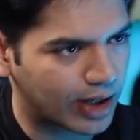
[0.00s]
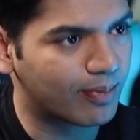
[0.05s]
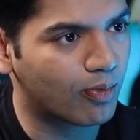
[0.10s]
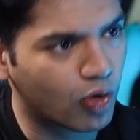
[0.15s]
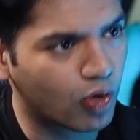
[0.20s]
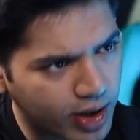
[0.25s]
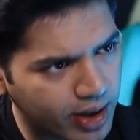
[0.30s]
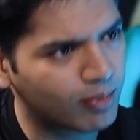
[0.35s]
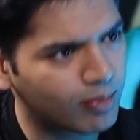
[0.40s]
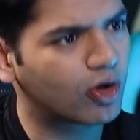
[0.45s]
get
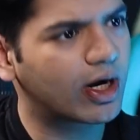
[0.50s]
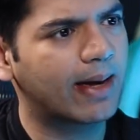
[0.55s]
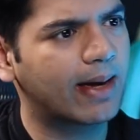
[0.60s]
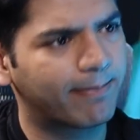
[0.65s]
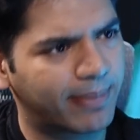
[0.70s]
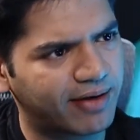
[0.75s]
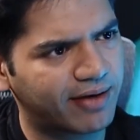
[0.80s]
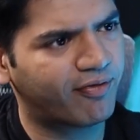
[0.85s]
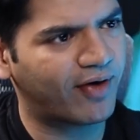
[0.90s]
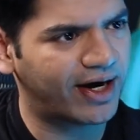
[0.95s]
more and more
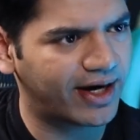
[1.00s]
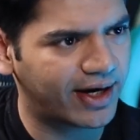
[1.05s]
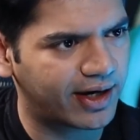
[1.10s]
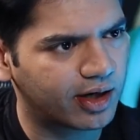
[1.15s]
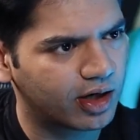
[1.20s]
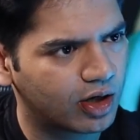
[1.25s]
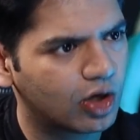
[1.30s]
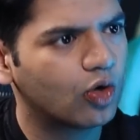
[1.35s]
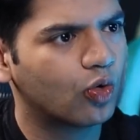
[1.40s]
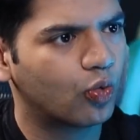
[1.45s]
amplified,
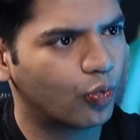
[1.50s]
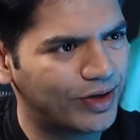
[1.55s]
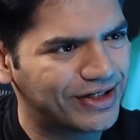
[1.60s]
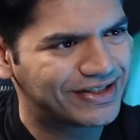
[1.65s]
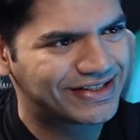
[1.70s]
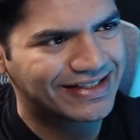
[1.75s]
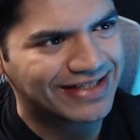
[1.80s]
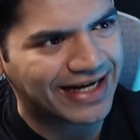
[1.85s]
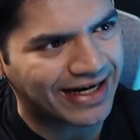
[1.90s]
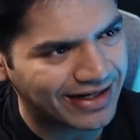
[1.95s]
and we
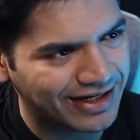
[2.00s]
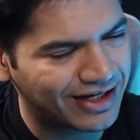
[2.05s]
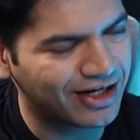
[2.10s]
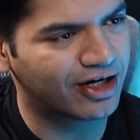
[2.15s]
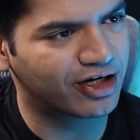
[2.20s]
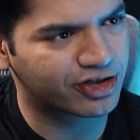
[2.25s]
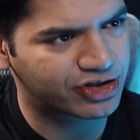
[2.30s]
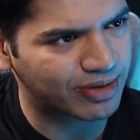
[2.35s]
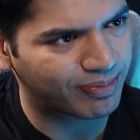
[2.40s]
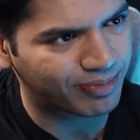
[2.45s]
see that
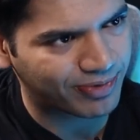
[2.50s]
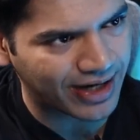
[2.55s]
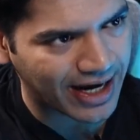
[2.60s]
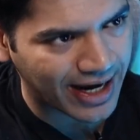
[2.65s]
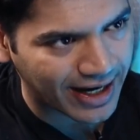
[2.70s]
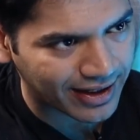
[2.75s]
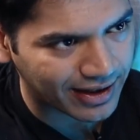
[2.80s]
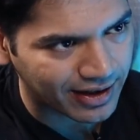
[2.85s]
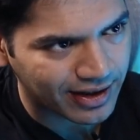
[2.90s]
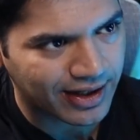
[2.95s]
leadership
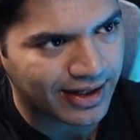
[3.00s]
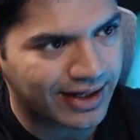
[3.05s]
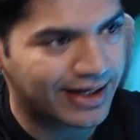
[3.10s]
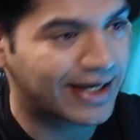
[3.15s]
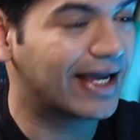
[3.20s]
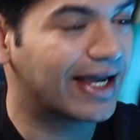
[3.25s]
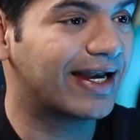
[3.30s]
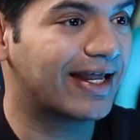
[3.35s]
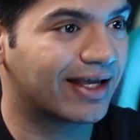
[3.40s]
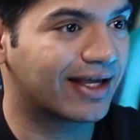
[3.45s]
track
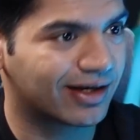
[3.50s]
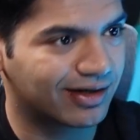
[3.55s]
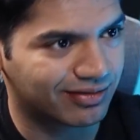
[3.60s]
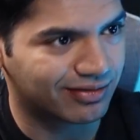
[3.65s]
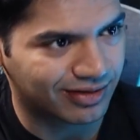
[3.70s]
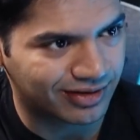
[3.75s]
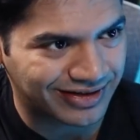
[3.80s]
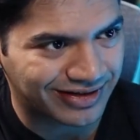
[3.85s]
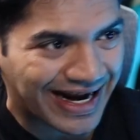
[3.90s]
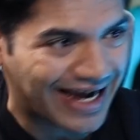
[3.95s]
gaining
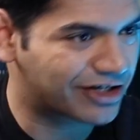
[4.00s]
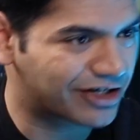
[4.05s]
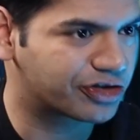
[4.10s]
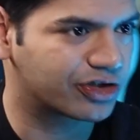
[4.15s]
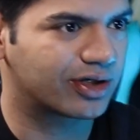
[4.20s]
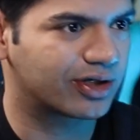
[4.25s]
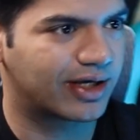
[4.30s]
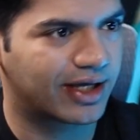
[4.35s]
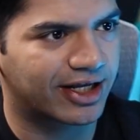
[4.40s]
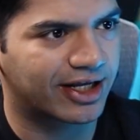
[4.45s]

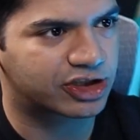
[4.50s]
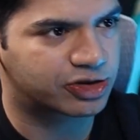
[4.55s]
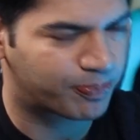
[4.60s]
traction, gaining